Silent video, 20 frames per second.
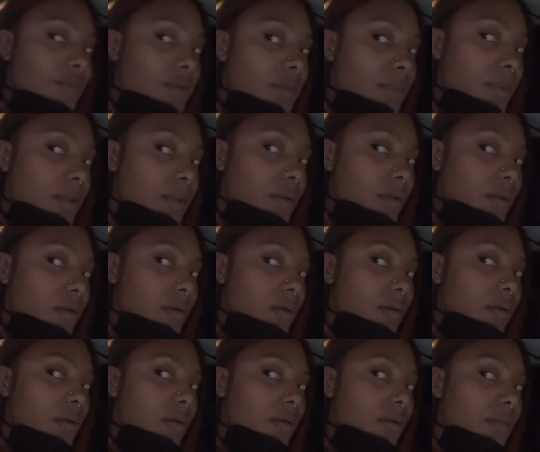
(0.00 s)
to be
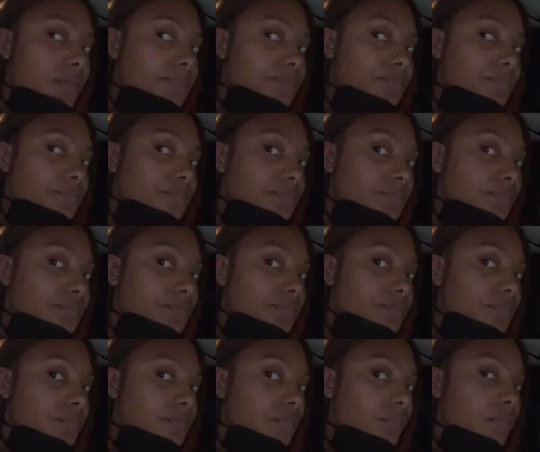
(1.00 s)

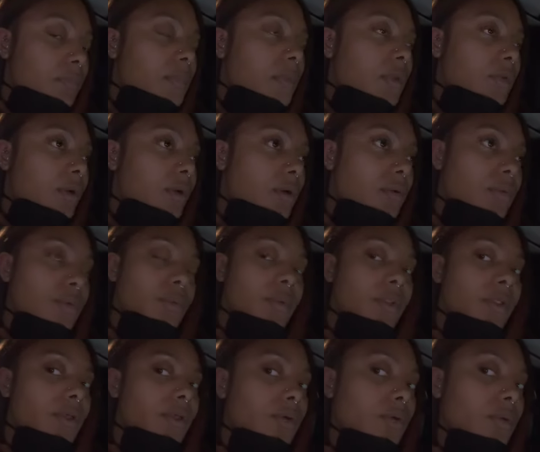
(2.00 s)
um you know doing
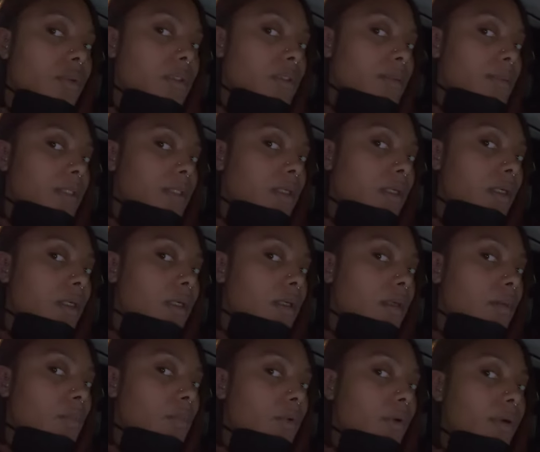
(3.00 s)
the q-tip thing
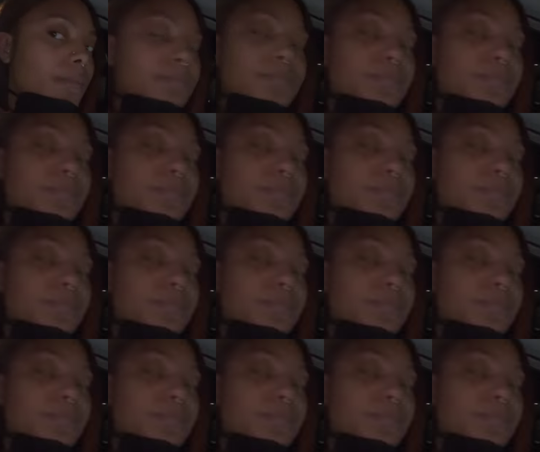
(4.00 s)
anymore